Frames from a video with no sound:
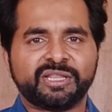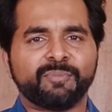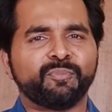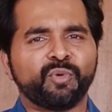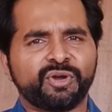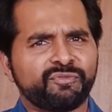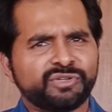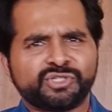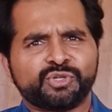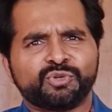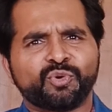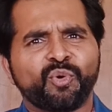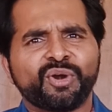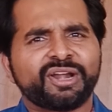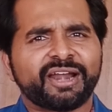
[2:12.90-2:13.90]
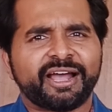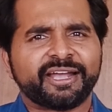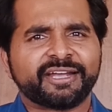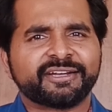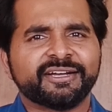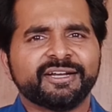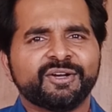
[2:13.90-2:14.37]
with a book which you don't
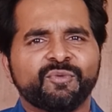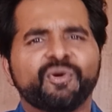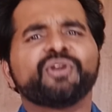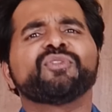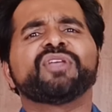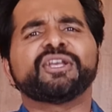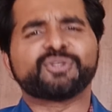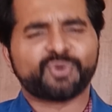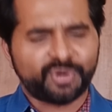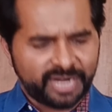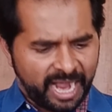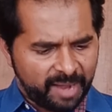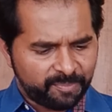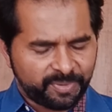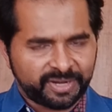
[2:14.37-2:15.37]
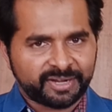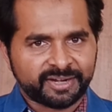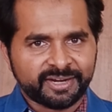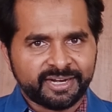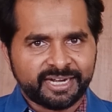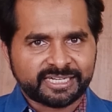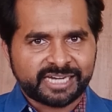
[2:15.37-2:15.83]
like, what do you think is going to happen?
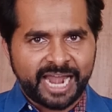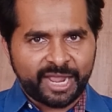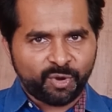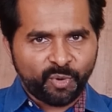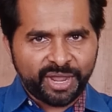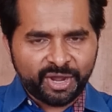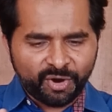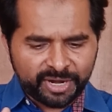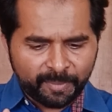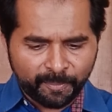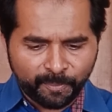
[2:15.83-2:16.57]
It's like going on